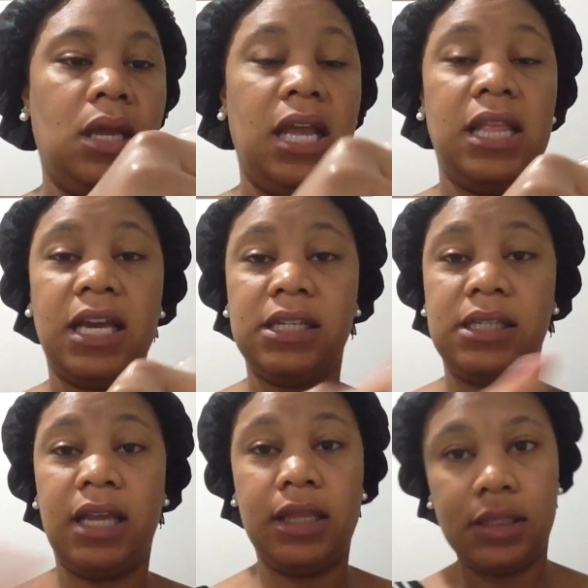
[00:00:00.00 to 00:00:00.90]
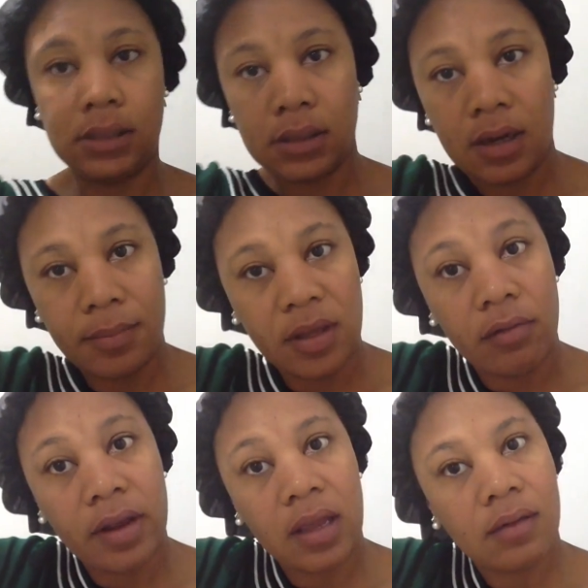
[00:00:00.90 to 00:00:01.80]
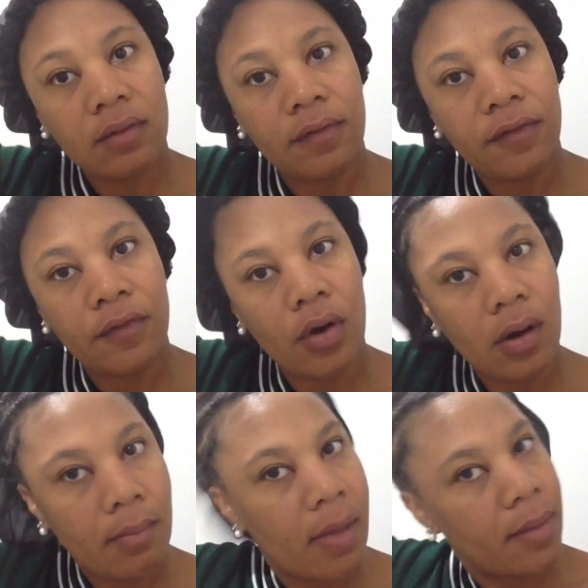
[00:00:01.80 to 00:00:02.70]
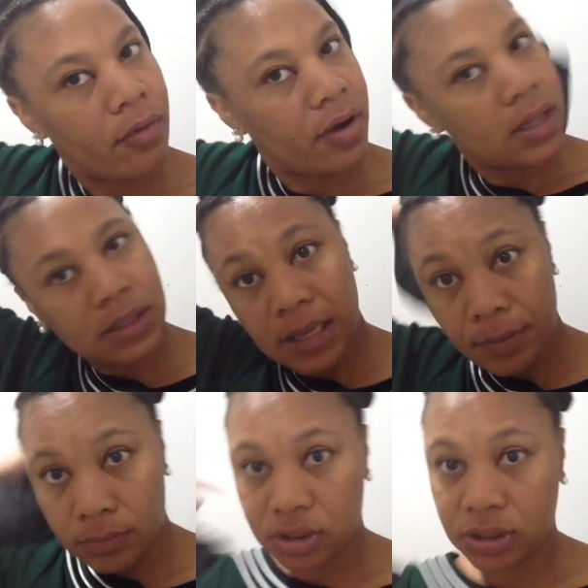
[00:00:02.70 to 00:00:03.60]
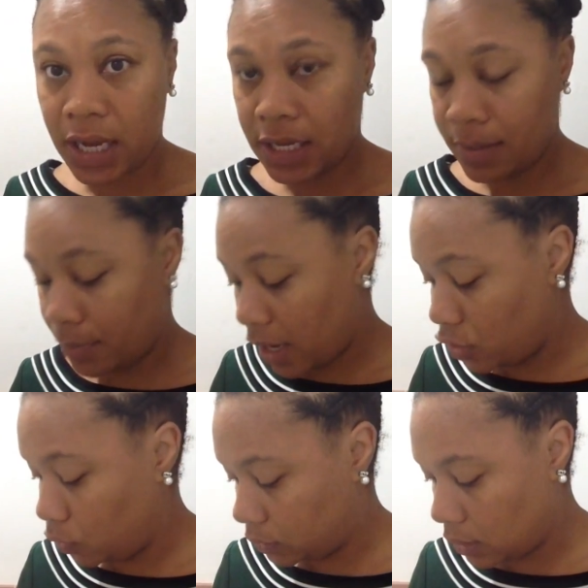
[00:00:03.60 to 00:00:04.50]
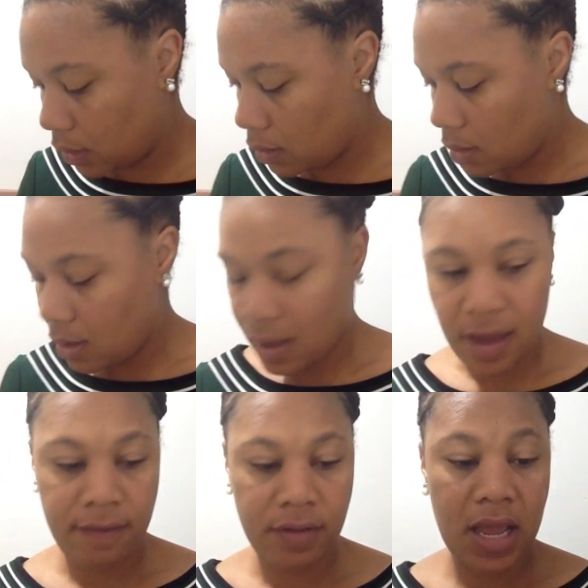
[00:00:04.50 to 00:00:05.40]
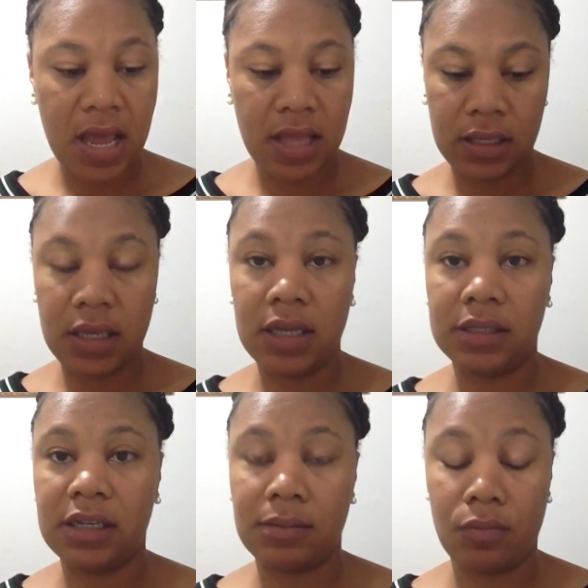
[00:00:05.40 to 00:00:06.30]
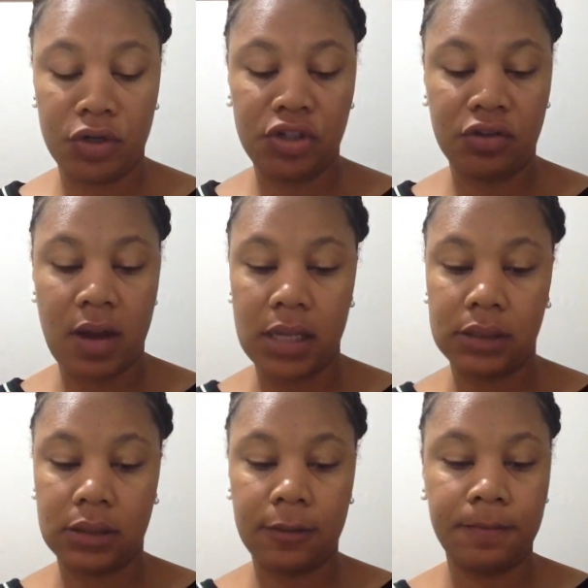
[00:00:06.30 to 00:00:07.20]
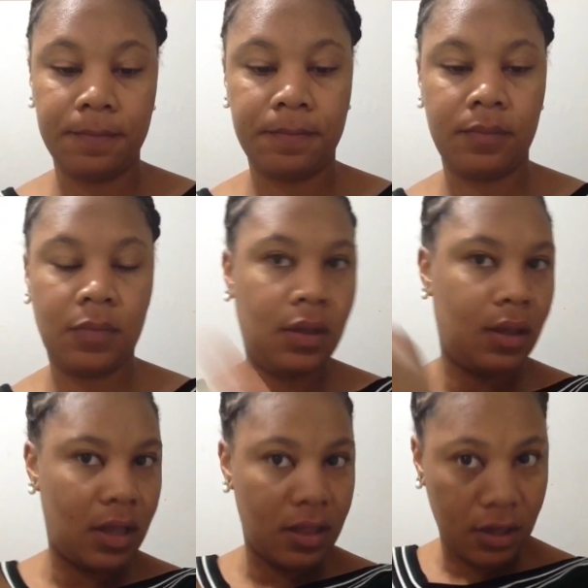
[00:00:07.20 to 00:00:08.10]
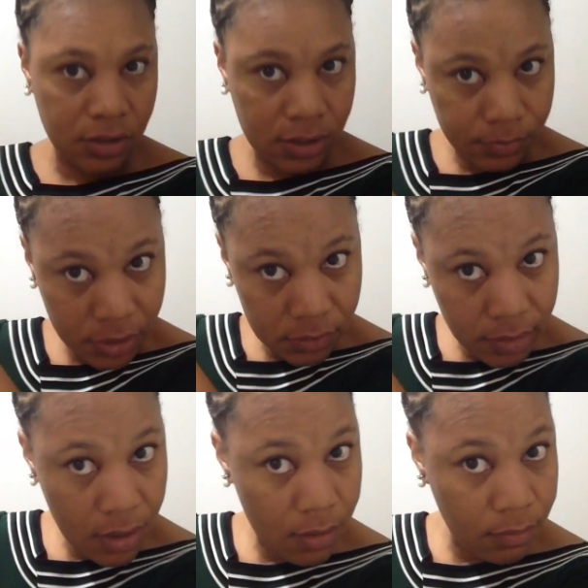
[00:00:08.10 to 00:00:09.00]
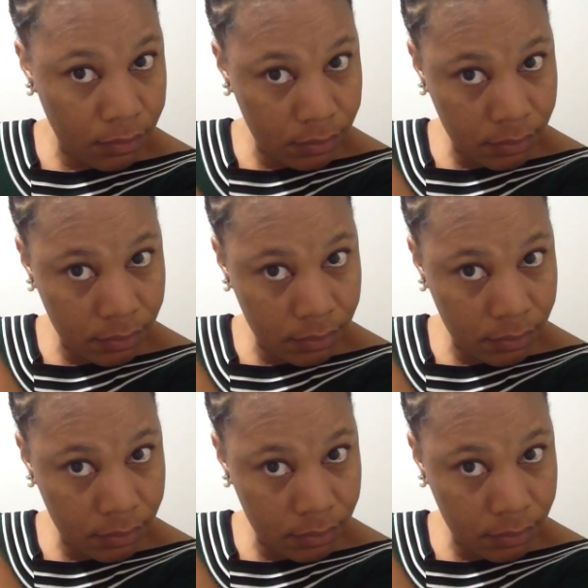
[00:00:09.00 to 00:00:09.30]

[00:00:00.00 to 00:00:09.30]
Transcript: And like I said, this is going to be great for my braids, keeping them shiny, but I use it every day on the kids as a moisturizer. And then it just sprays right out.